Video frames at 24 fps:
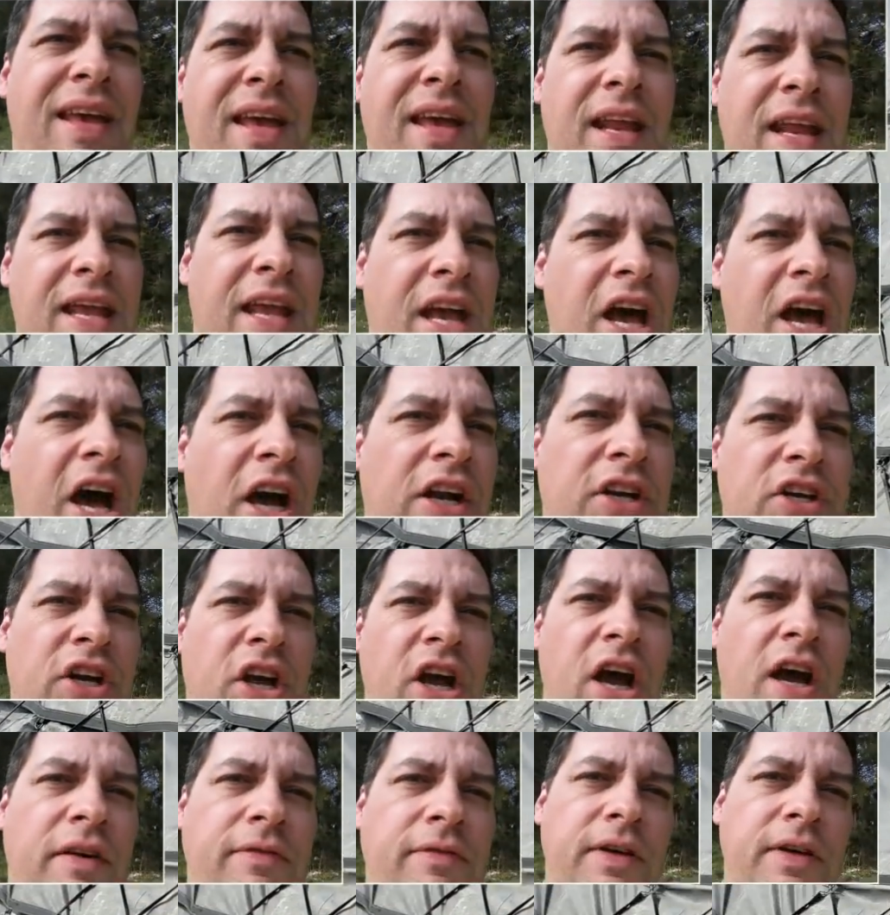any
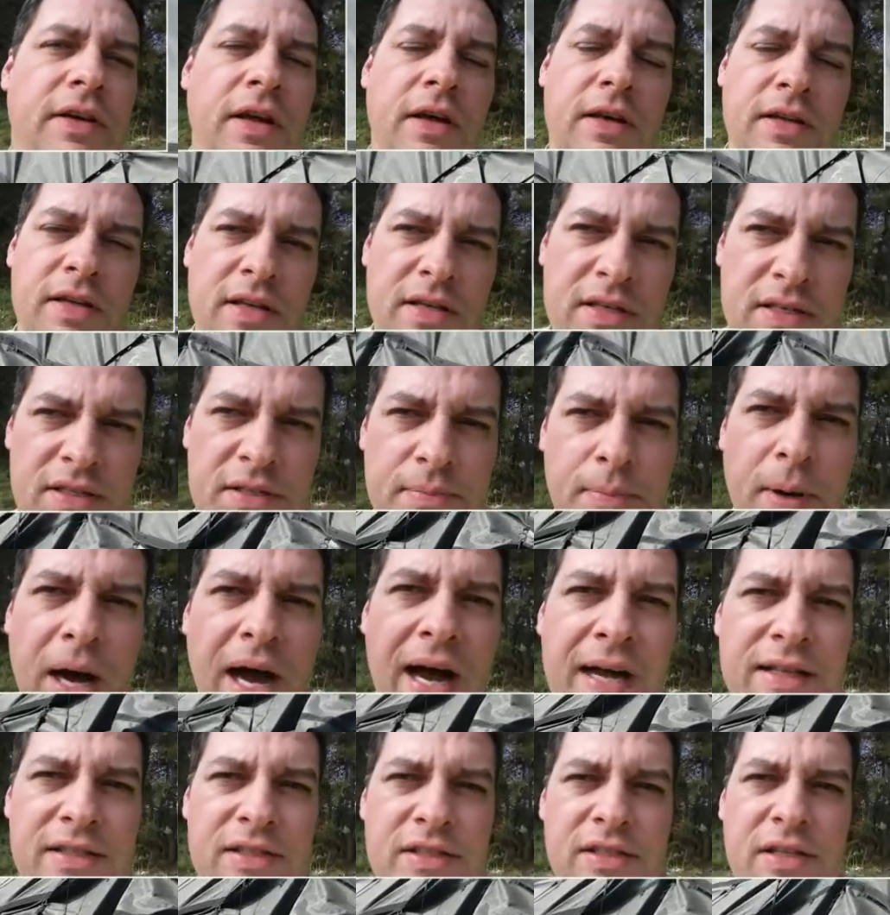uncovered
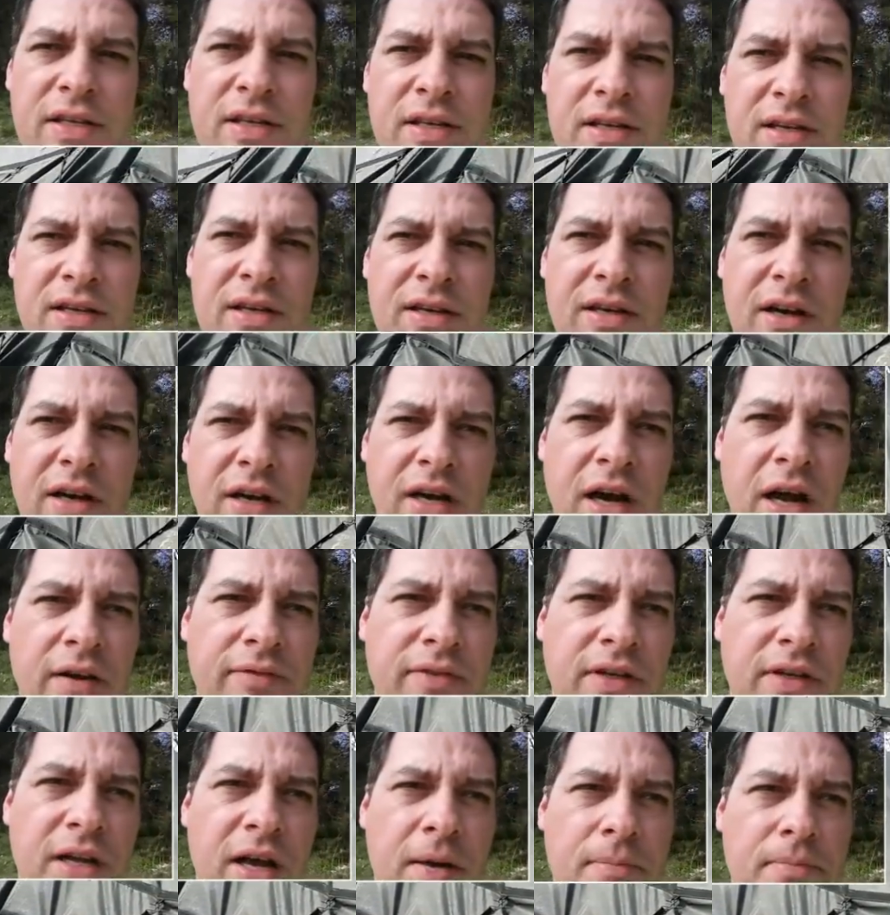spots are
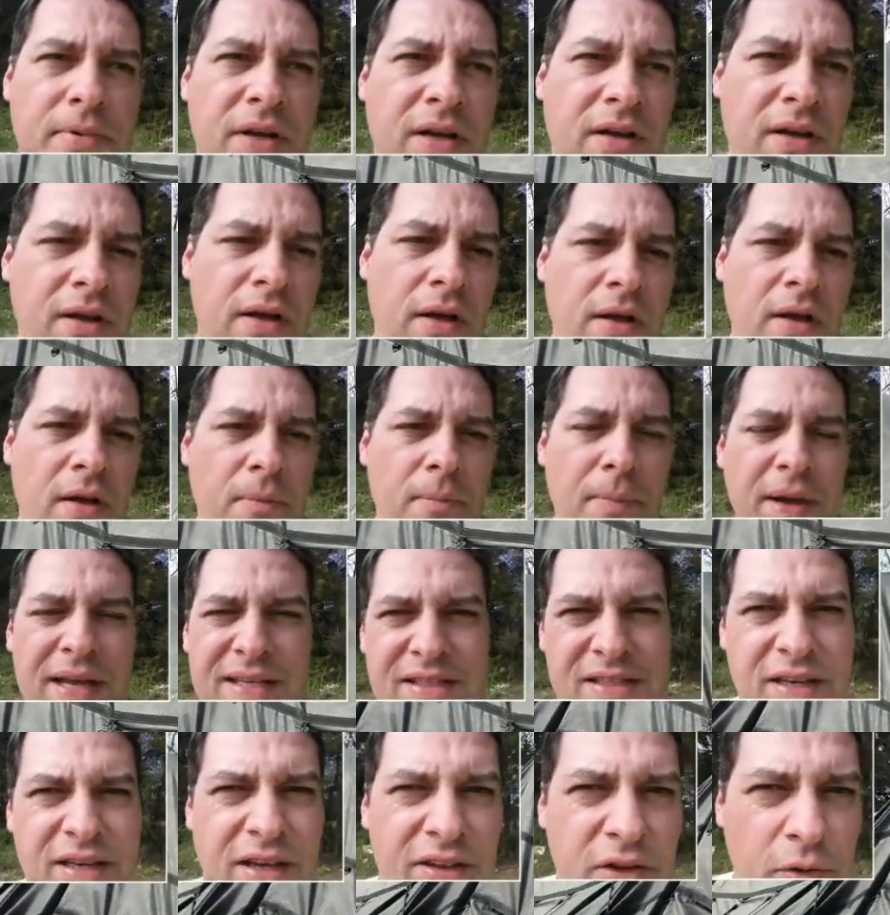covered up
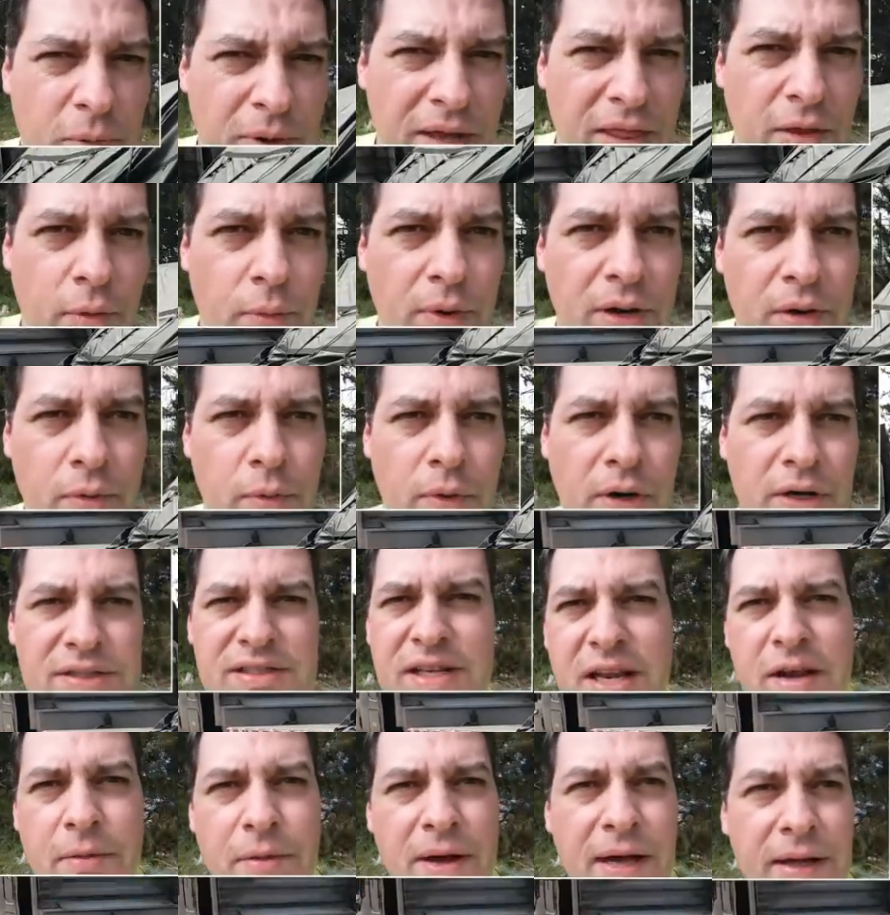based on the way the wind
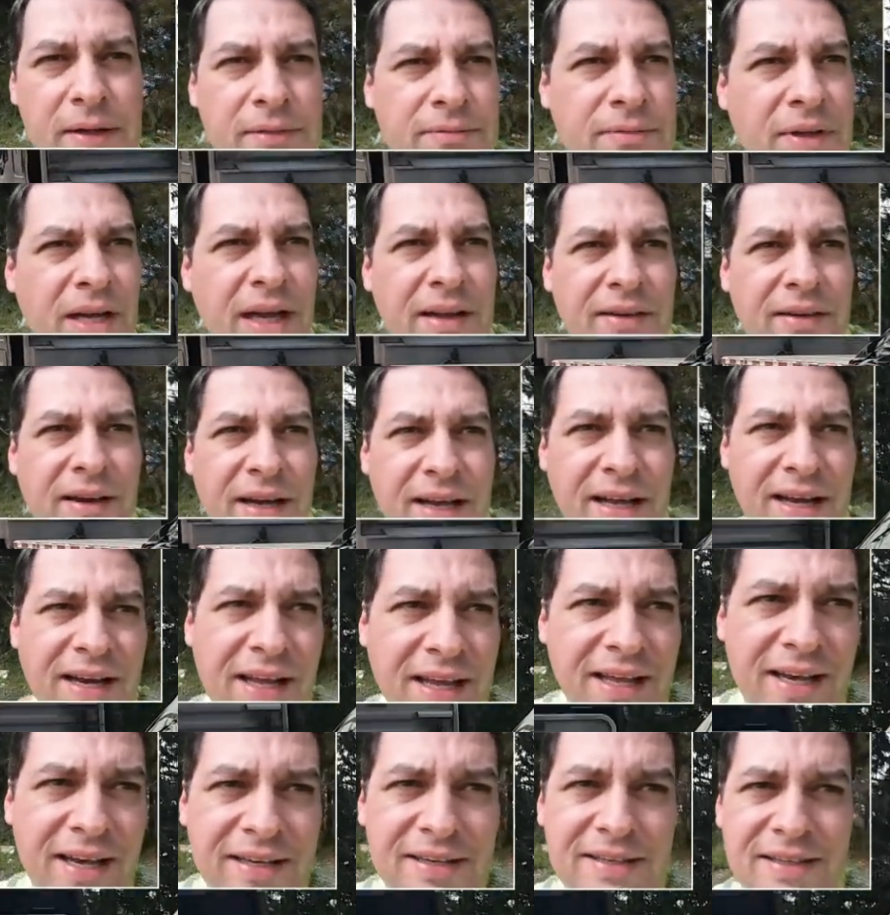works. Anyway, I'm not going
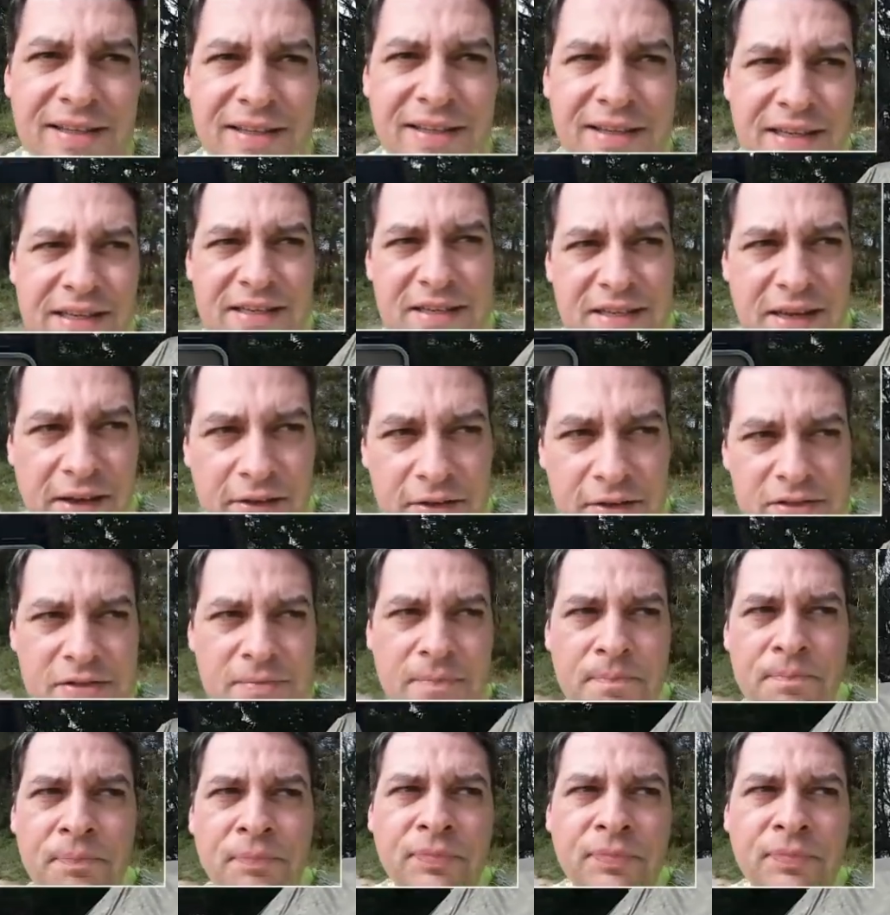to get into the details.